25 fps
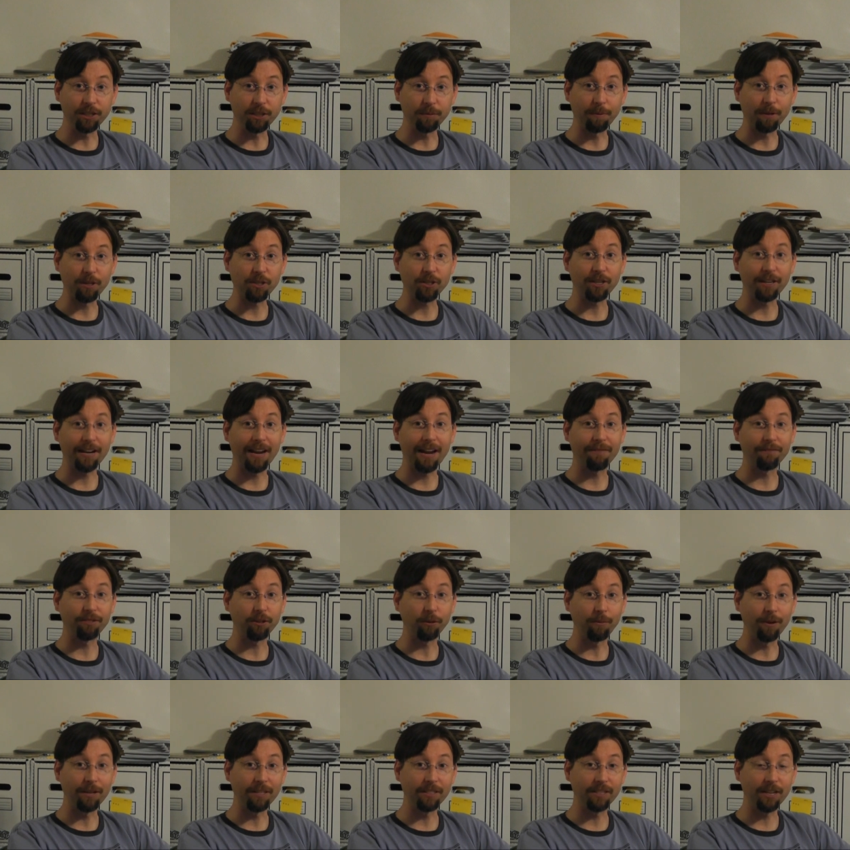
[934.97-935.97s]
especially
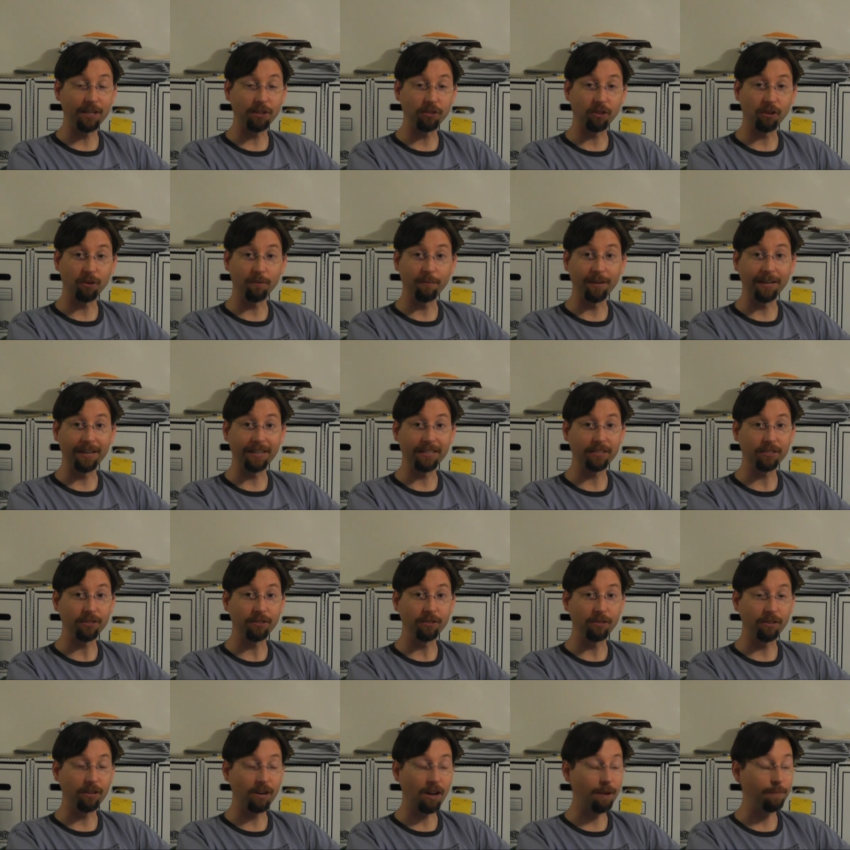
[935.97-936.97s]
after Wednesdays and everybody gets to
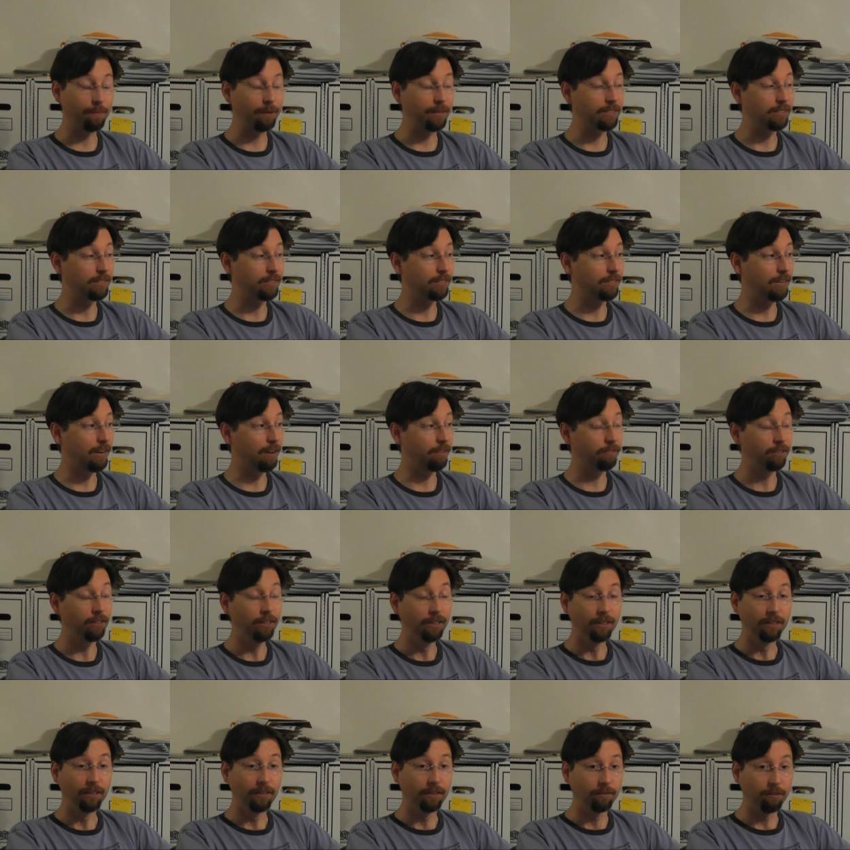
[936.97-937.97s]
new comics and stuff,
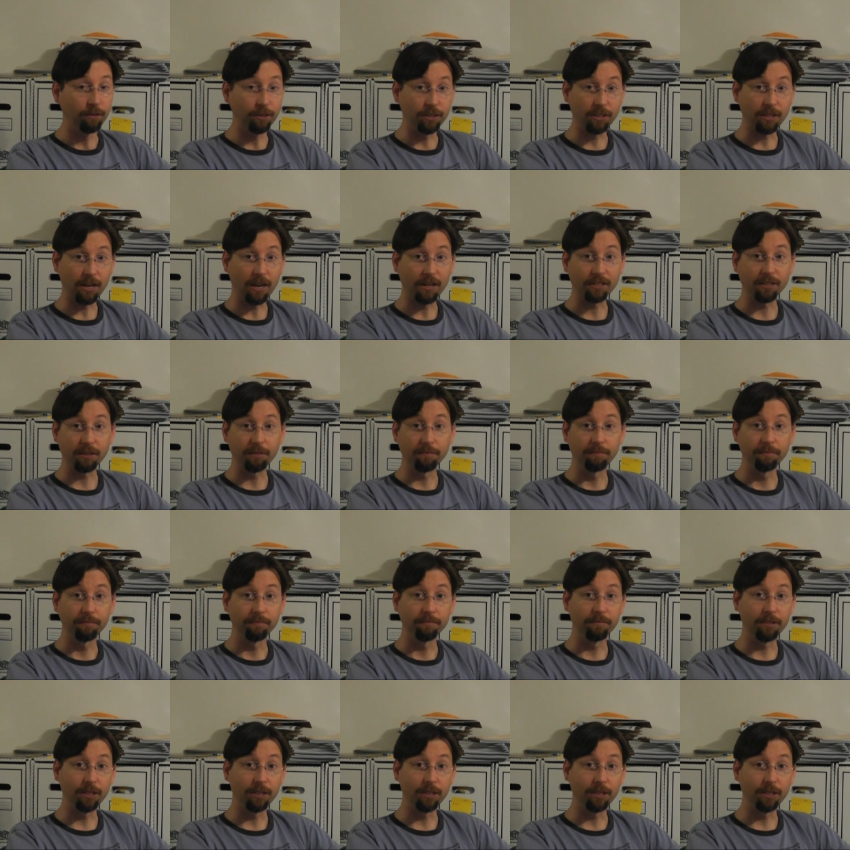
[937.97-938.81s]
which is awesome.